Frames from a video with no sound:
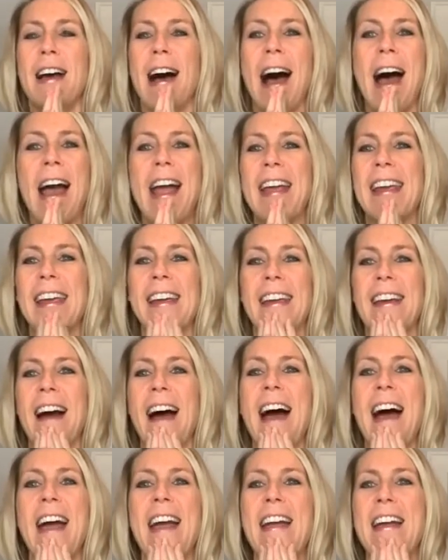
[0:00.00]
I
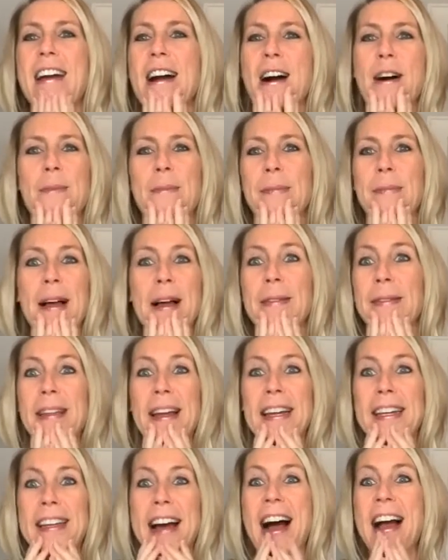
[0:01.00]
I um, I'm
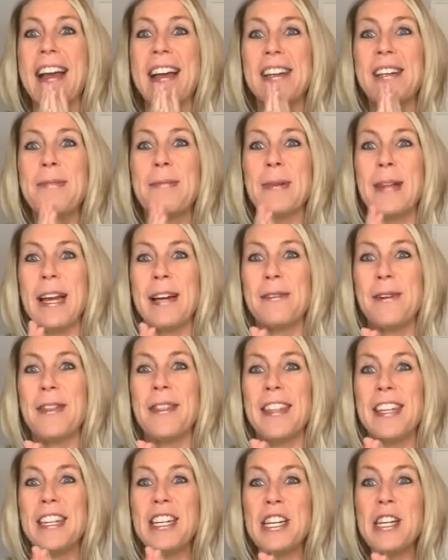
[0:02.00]
like dying to play
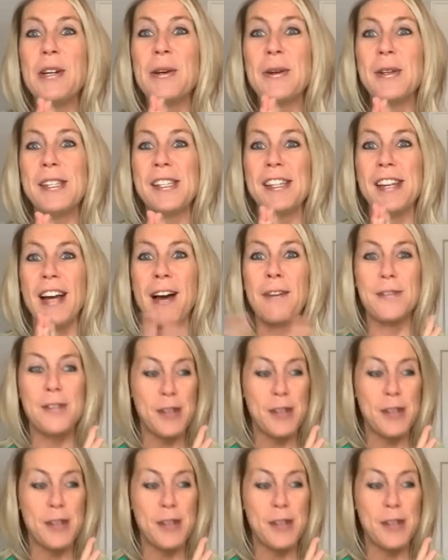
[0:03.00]
with the new stuff.